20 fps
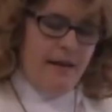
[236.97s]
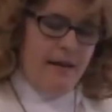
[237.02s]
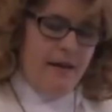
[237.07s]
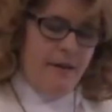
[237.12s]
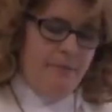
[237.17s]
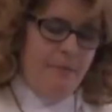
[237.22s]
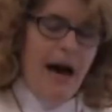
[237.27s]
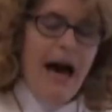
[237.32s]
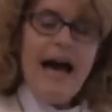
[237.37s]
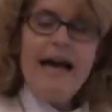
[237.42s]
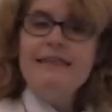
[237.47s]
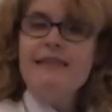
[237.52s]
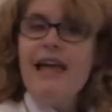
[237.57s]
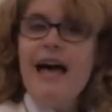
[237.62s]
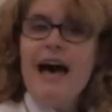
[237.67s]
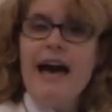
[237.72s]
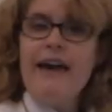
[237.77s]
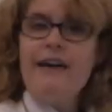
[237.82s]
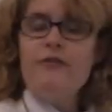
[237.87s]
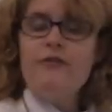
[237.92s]
My
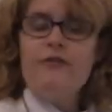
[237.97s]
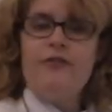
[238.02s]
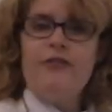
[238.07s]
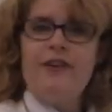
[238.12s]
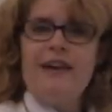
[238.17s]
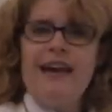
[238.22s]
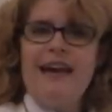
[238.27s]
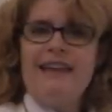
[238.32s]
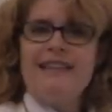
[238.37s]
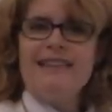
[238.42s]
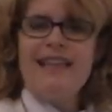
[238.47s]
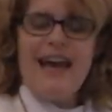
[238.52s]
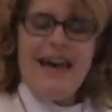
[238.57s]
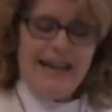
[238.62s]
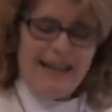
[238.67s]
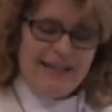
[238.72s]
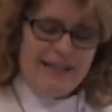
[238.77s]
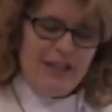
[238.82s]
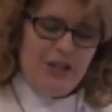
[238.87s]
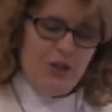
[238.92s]
life, and
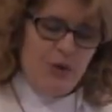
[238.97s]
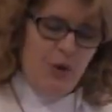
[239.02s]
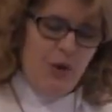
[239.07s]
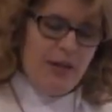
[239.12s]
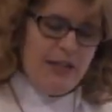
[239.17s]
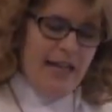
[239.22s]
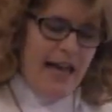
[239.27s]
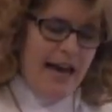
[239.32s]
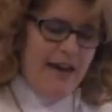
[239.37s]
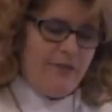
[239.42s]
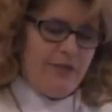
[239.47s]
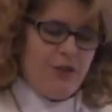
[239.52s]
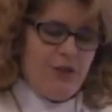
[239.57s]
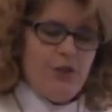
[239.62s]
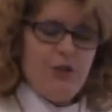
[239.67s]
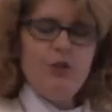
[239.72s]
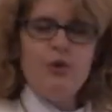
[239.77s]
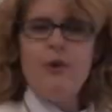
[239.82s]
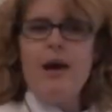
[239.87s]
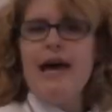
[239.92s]
likely your life
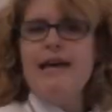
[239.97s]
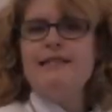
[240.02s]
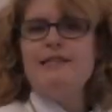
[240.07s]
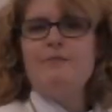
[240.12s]
too, has